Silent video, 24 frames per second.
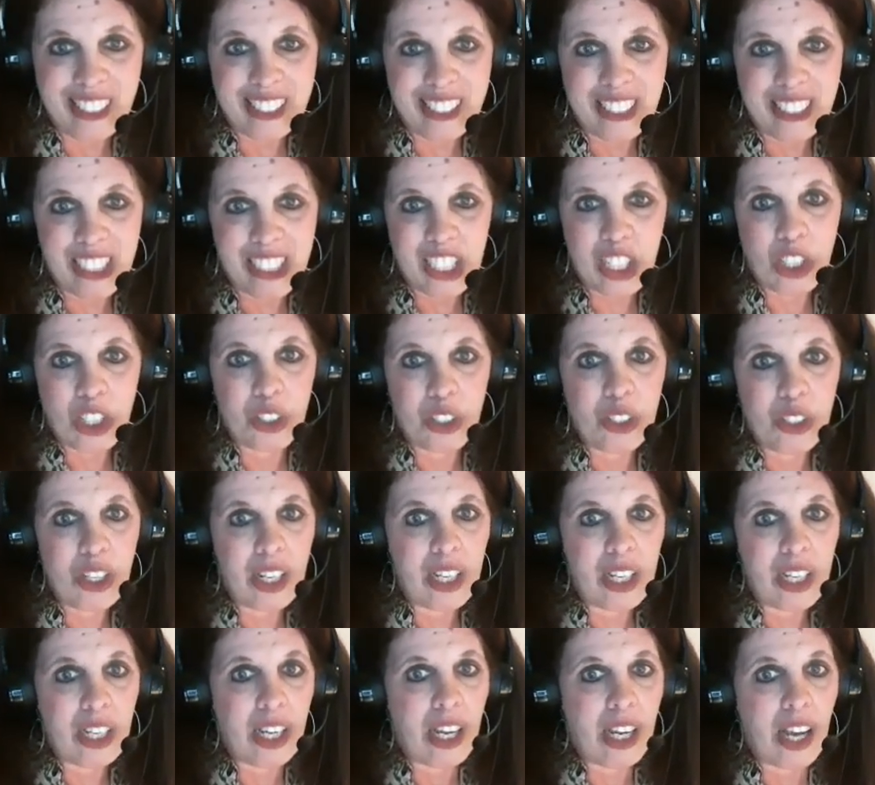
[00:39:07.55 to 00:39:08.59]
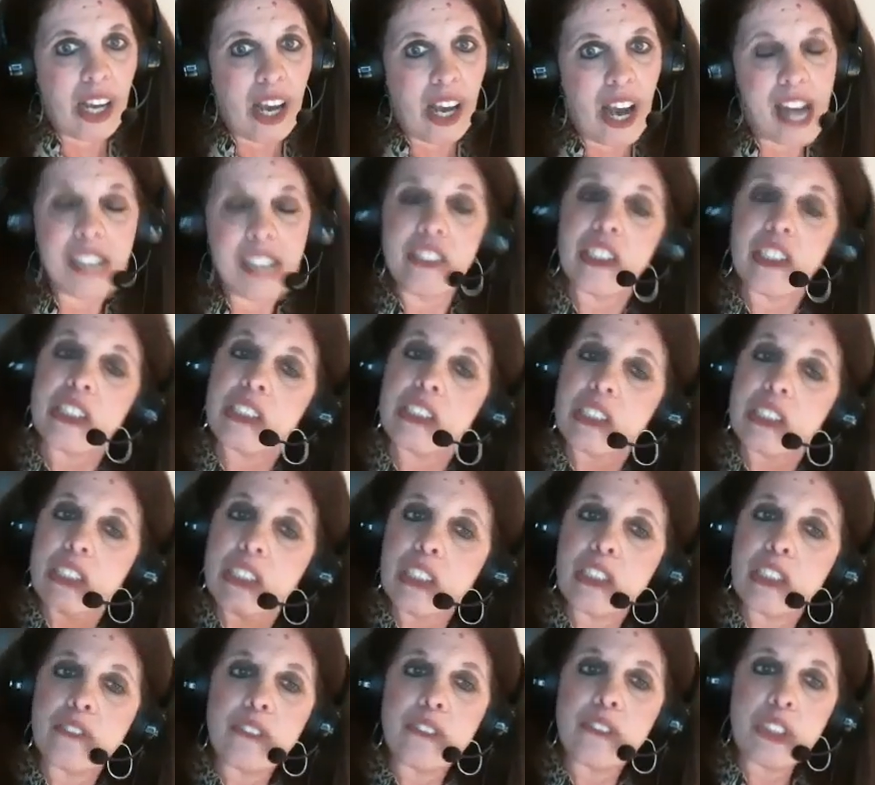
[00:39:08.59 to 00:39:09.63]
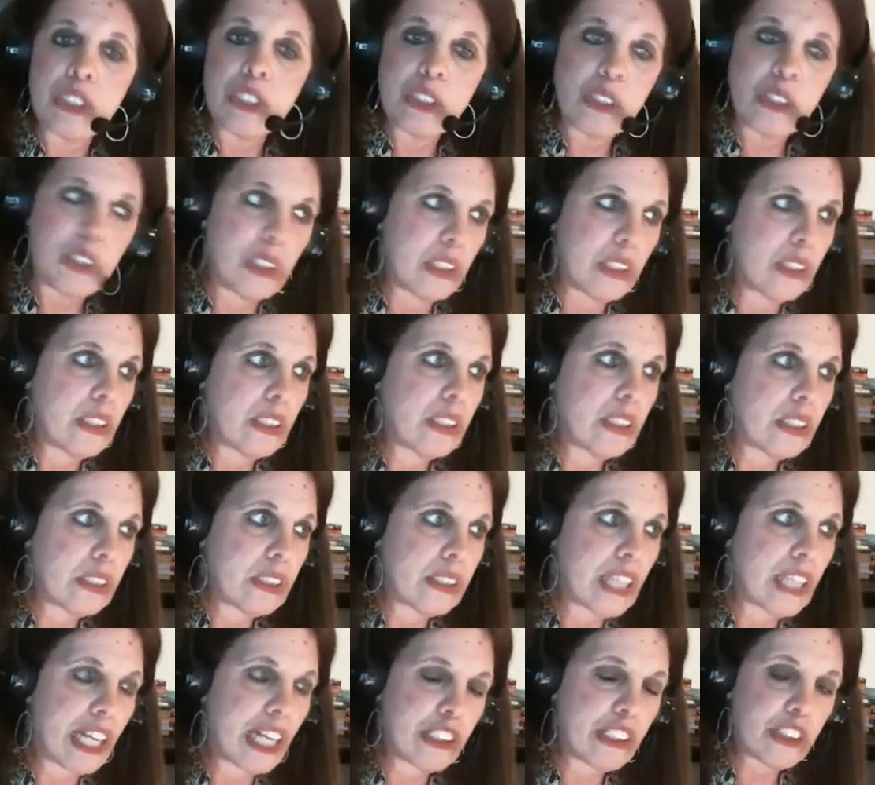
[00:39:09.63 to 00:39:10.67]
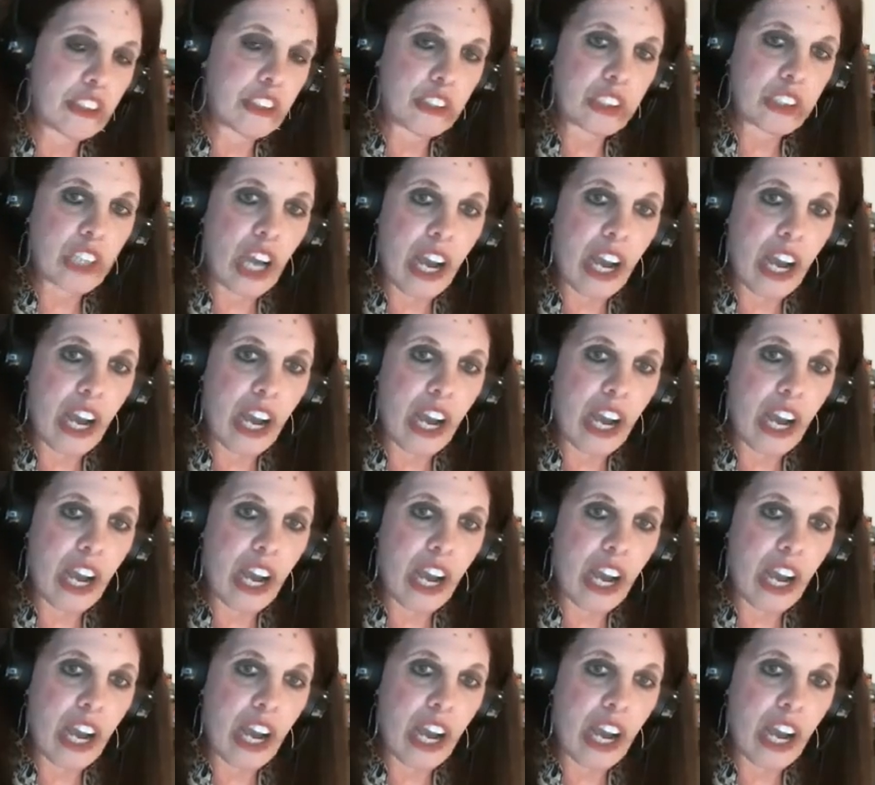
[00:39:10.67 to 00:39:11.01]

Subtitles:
You know, I just interviewed Dr.